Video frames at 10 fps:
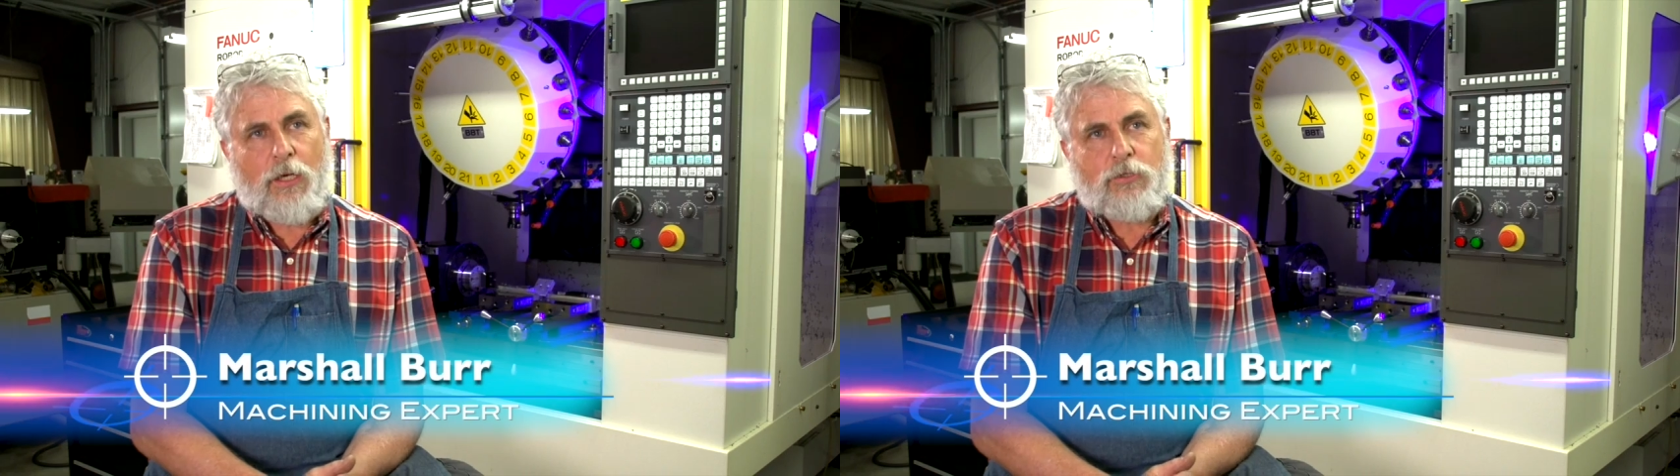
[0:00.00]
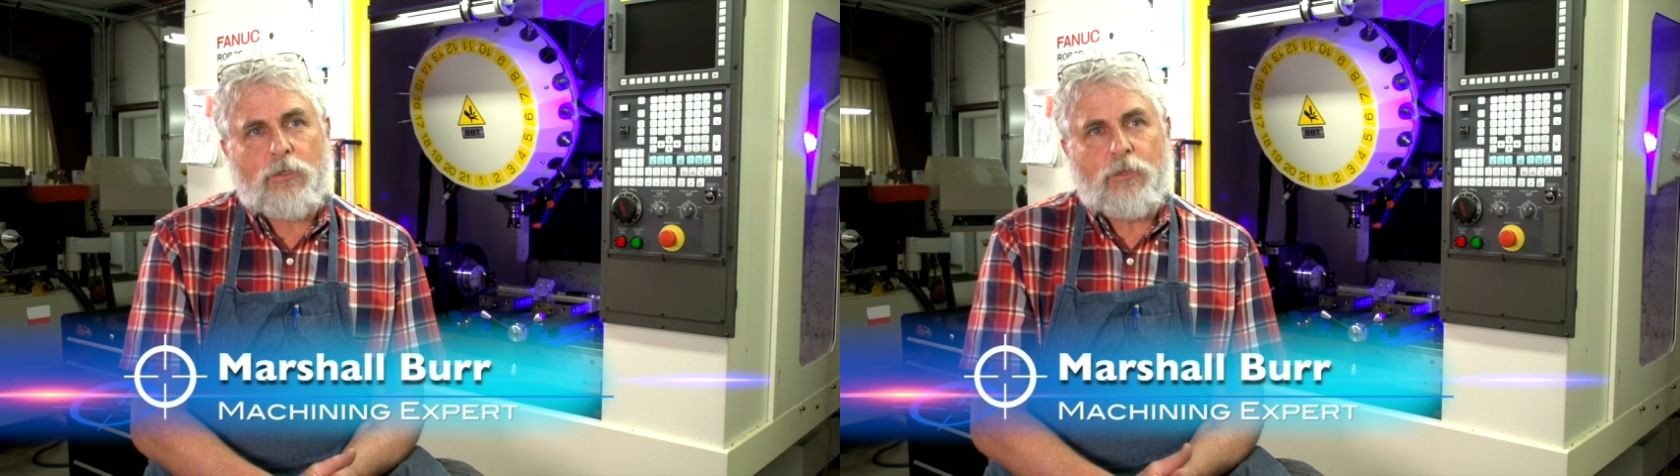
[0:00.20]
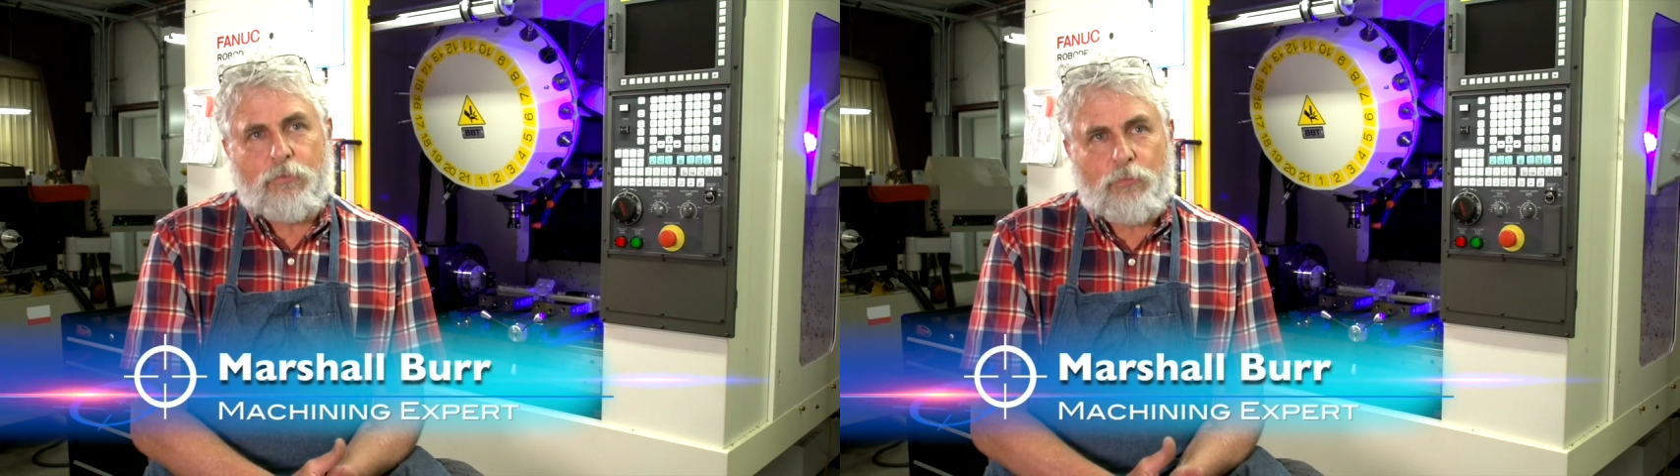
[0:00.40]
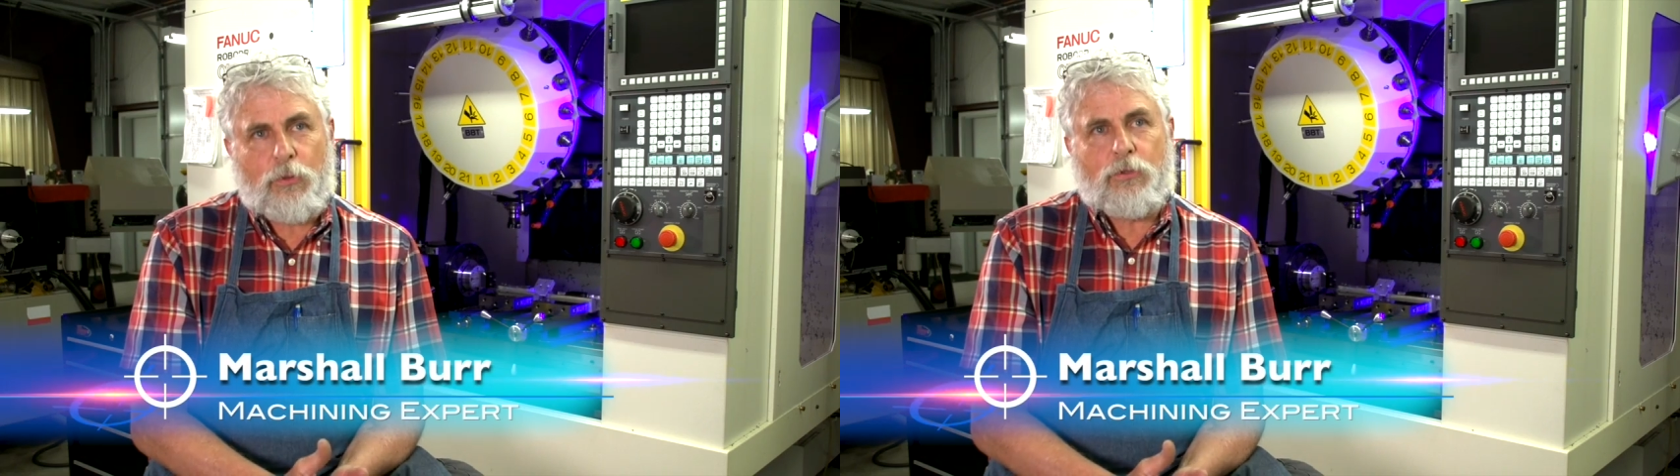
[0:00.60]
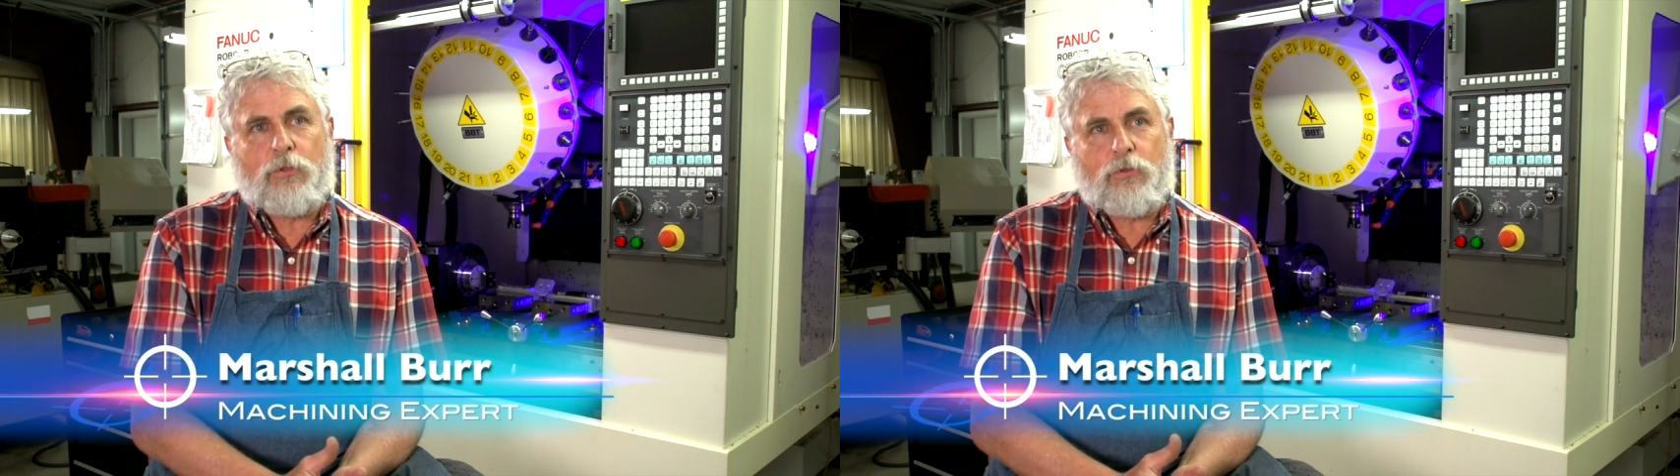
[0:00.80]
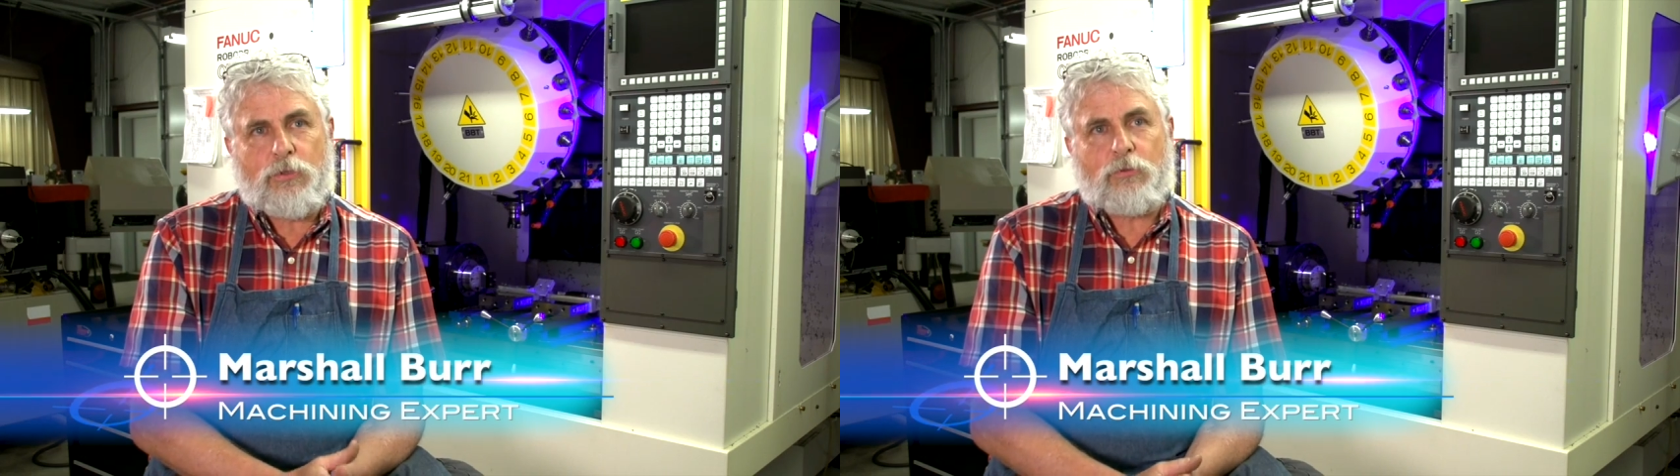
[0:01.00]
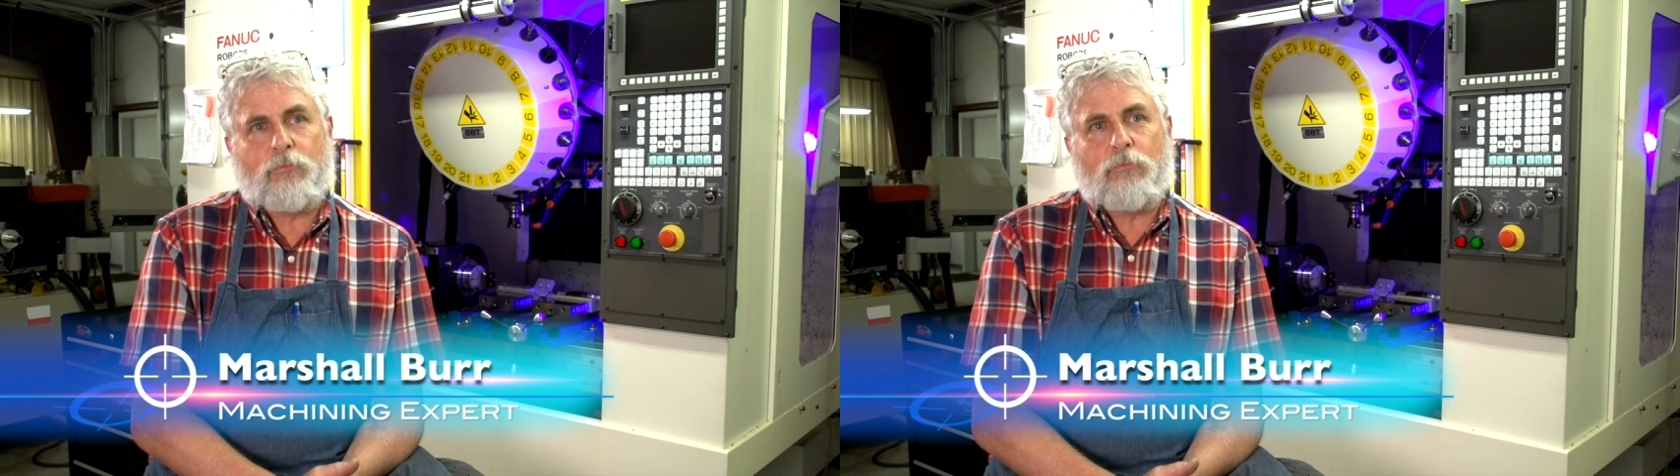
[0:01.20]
actually produce